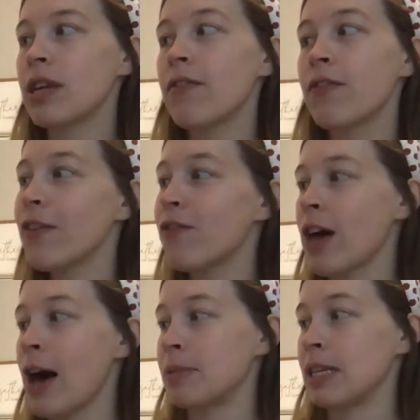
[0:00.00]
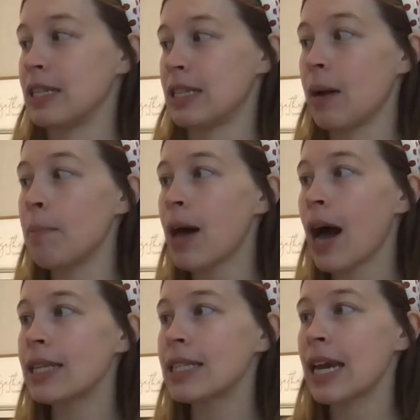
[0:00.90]
and flip-flops and
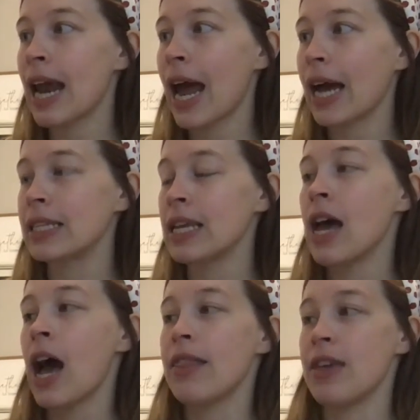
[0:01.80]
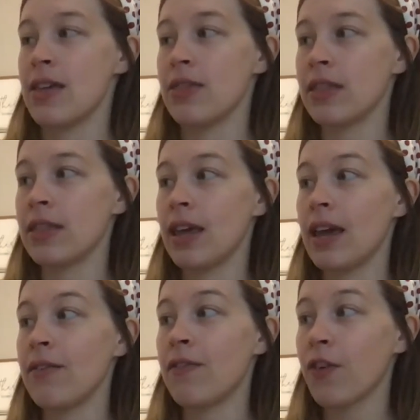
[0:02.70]
sunblocks and hats and
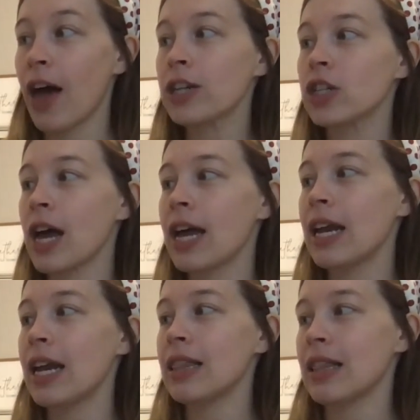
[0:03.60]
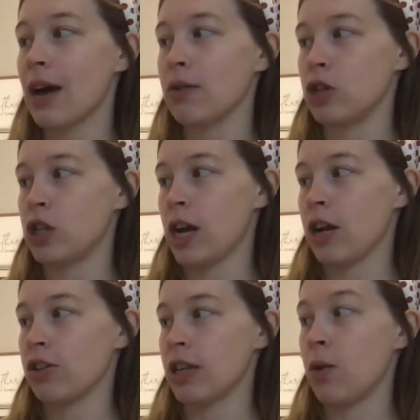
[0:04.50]
flashlight and lounge
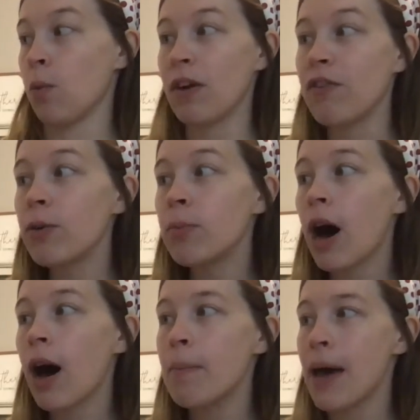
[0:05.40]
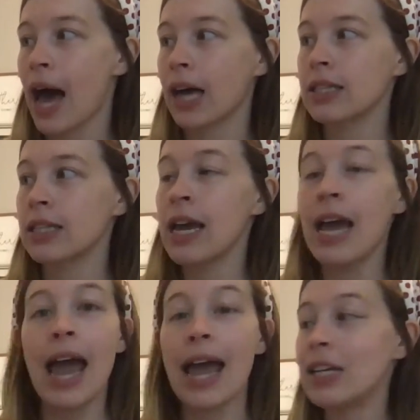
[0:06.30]
chairs and wiffle ball bats
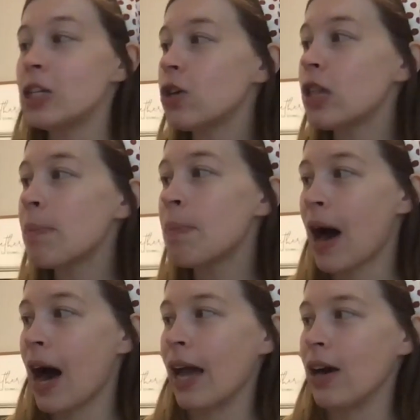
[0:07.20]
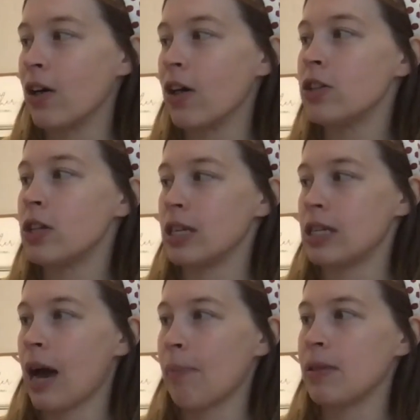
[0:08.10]
into the pile to the
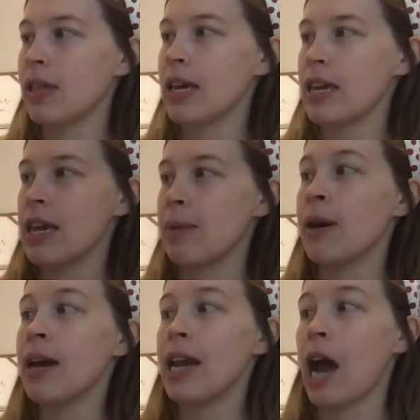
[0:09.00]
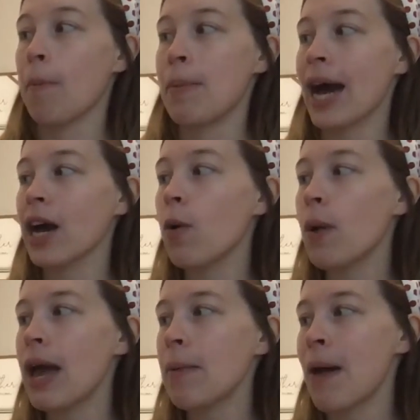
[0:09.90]
top of the heap. Now pack
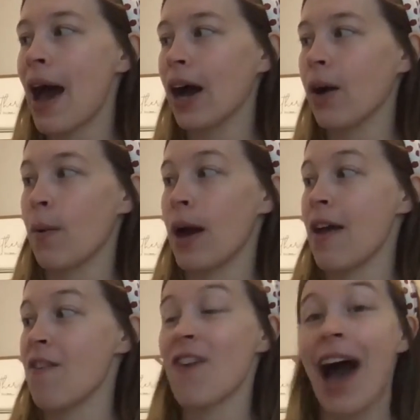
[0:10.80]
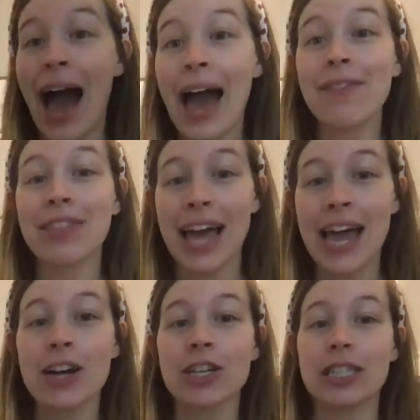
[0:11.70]
away, 5
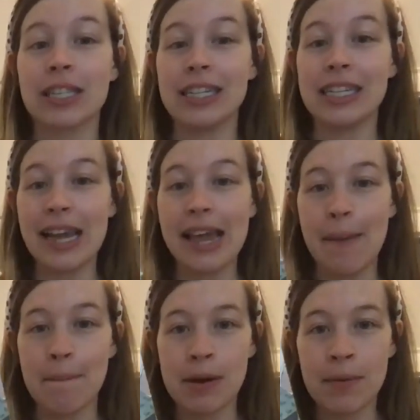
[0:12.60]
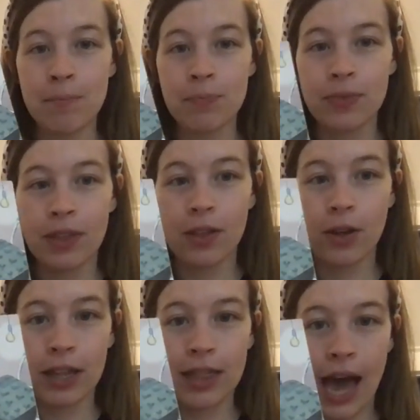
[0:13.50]
layers deep.
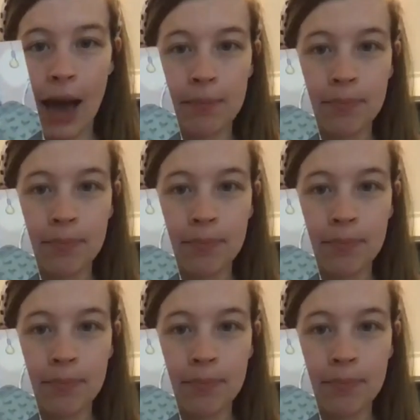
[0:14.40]
Look at that.